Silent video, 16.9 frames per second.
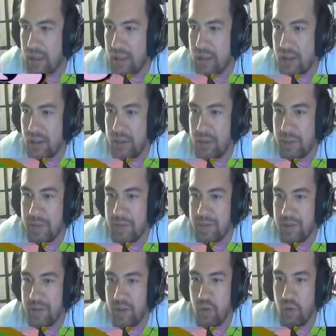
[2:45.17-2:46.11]
What am I
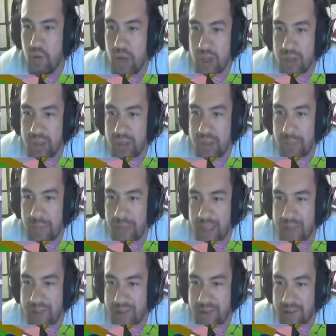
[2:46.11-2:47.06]
missing? You! The
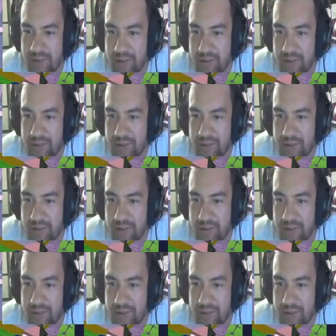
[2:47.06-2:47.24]
bastard!